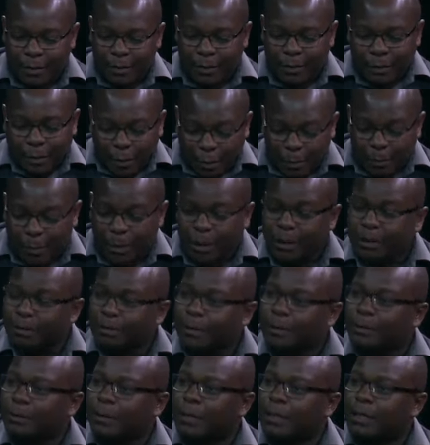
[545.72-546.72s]

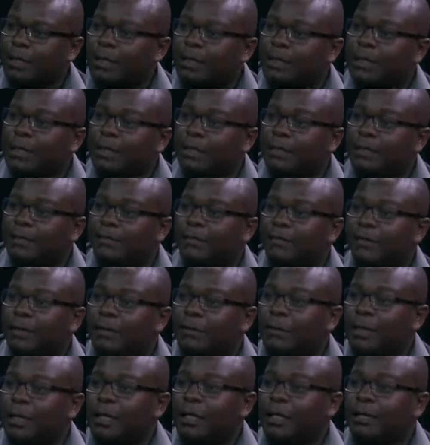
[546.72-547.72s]
problems with the scientific
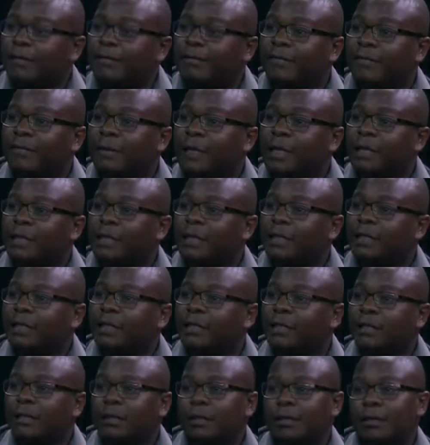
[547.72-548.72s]
weather
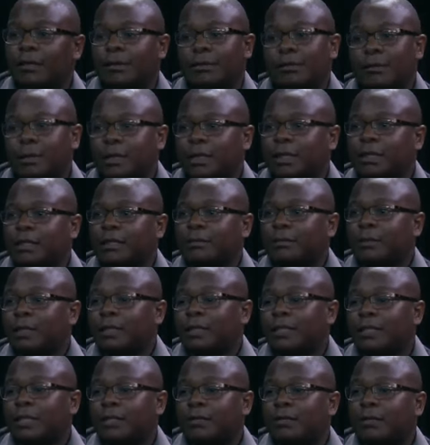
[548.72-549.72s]
information, which has
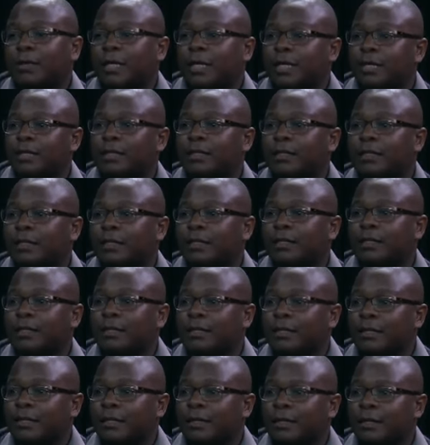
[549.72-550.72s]
been incorrect, and
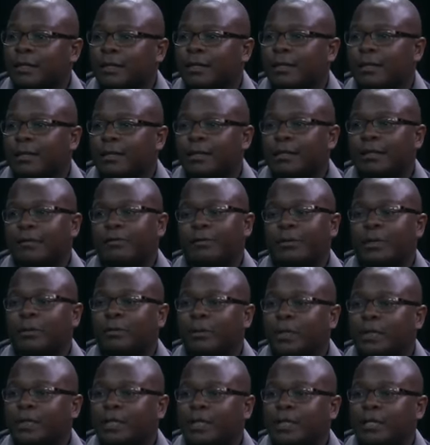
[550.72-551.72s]
they've been
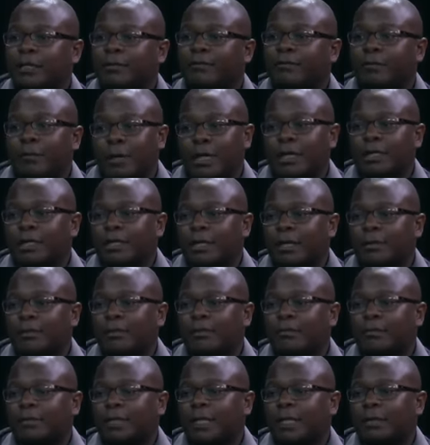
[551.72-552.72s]
misled quite a
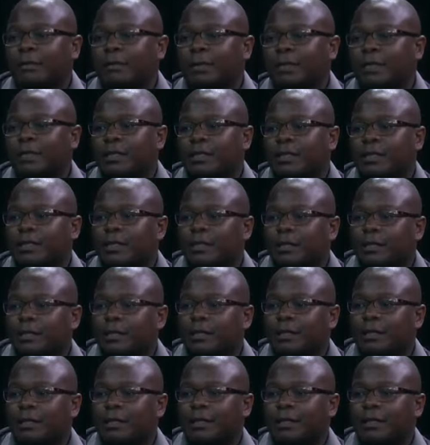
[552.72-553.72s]
number of times.
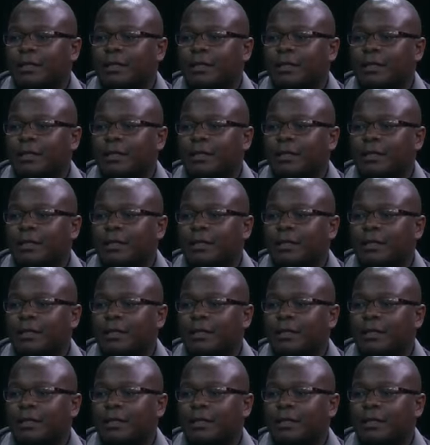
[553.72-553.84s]
Yeah.